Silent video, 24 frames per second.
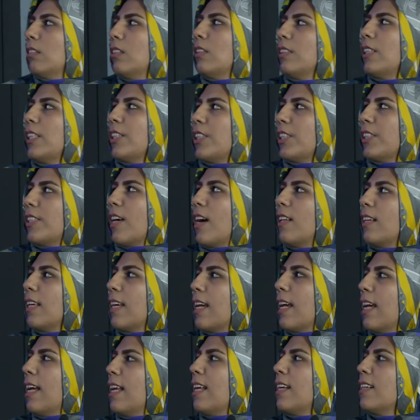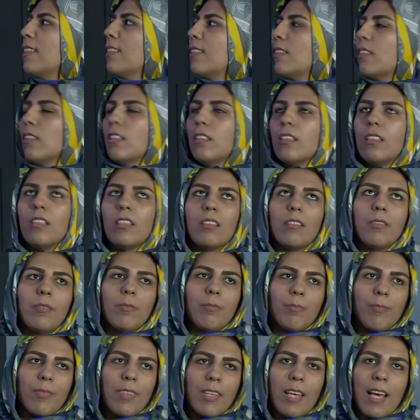Digital health,
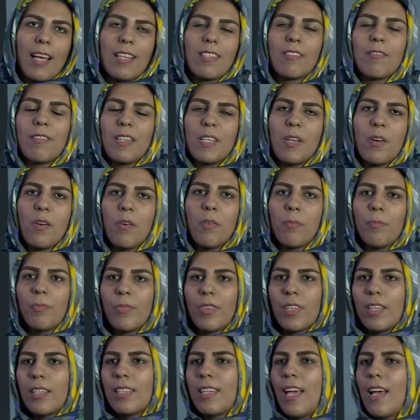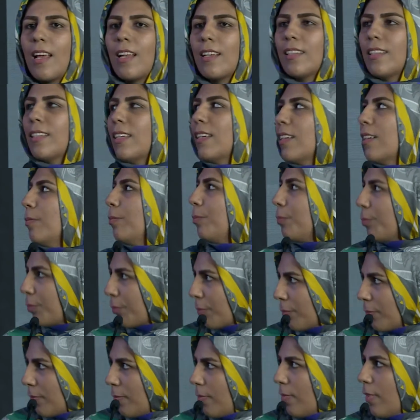as we know, can
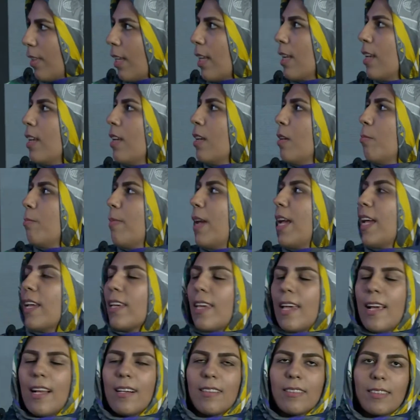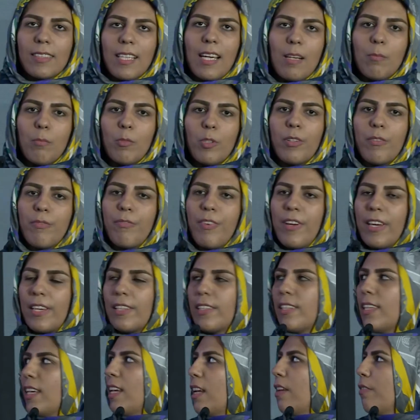make healthcare more
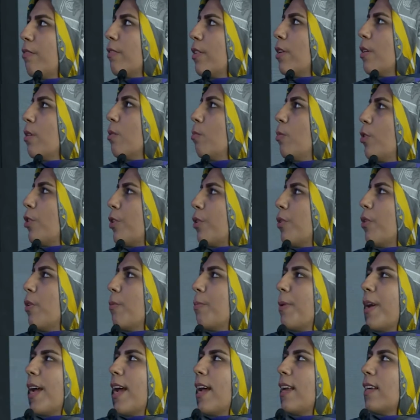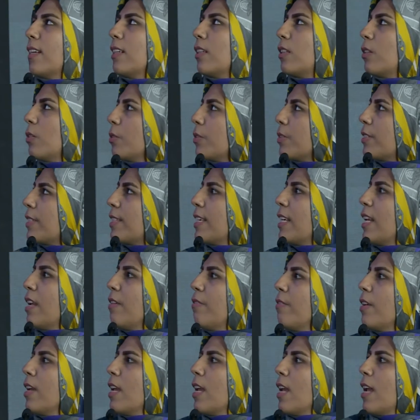effective, more open, inclusive,
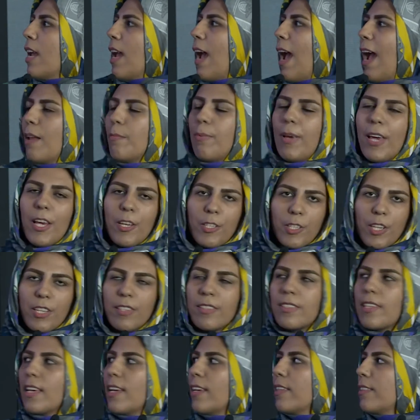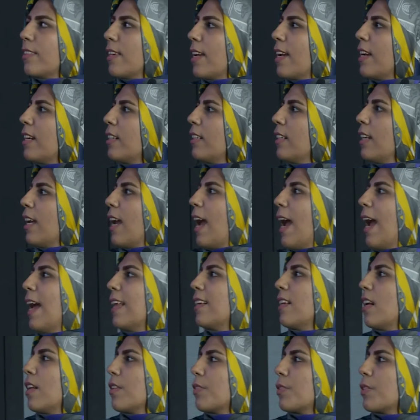and patient-centered. And
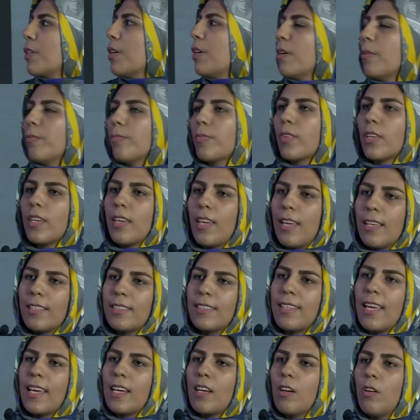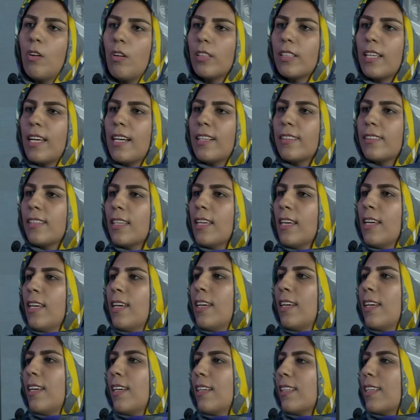also, stakeholders
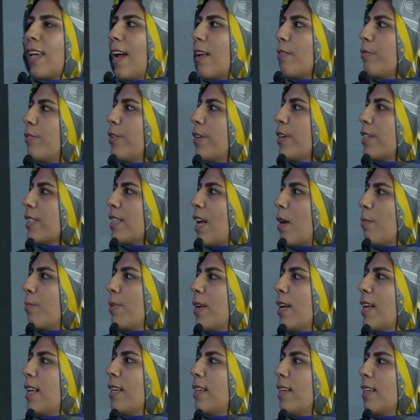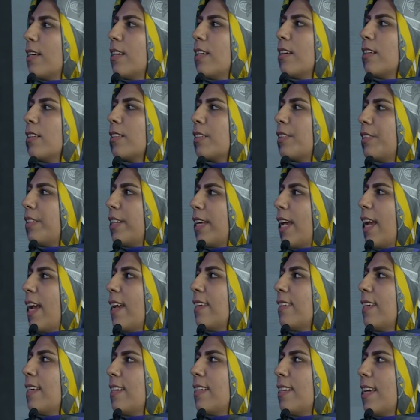can, for example,
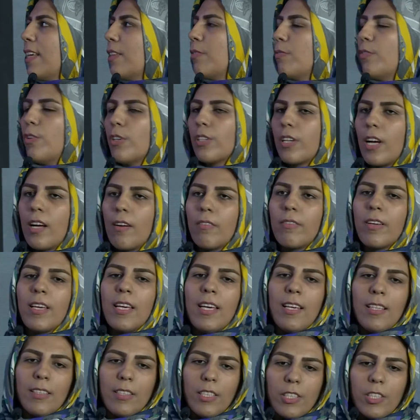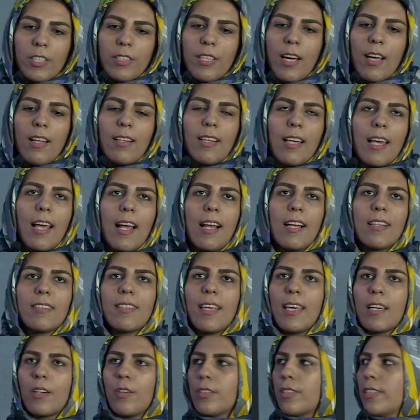create a network of digital health
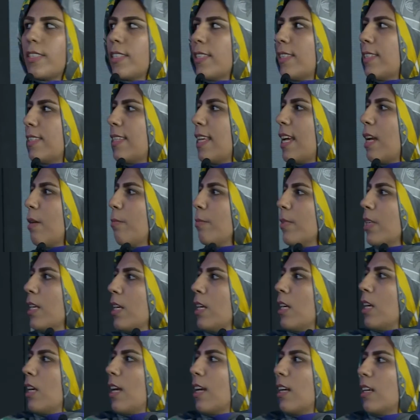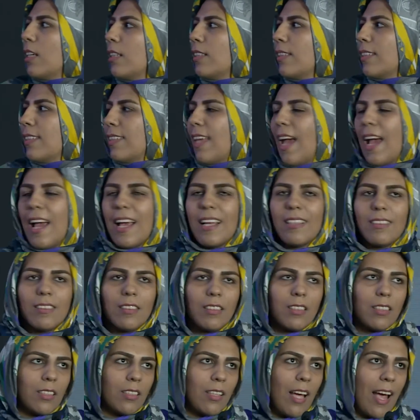ecosystem. And
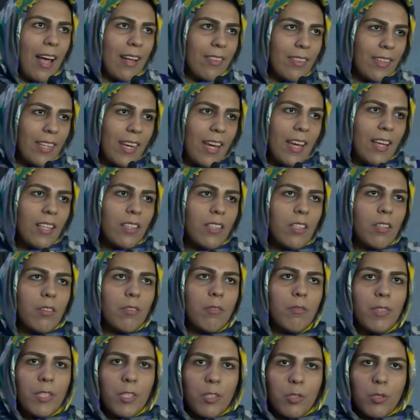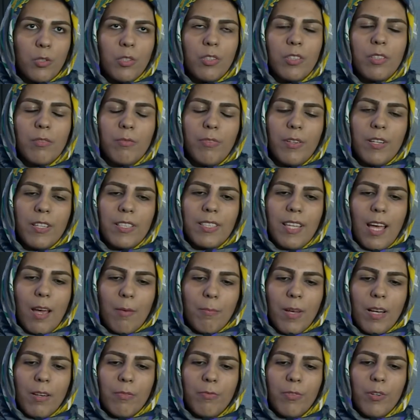at the end, we should, for
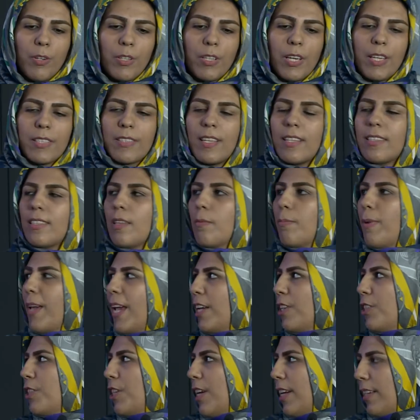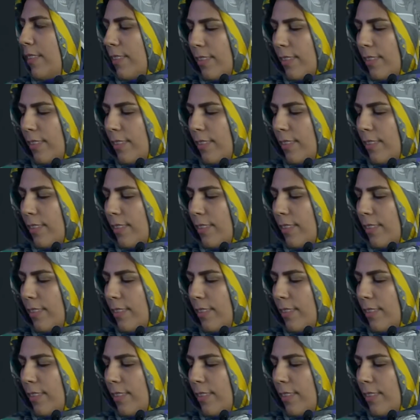example, focus on the patient.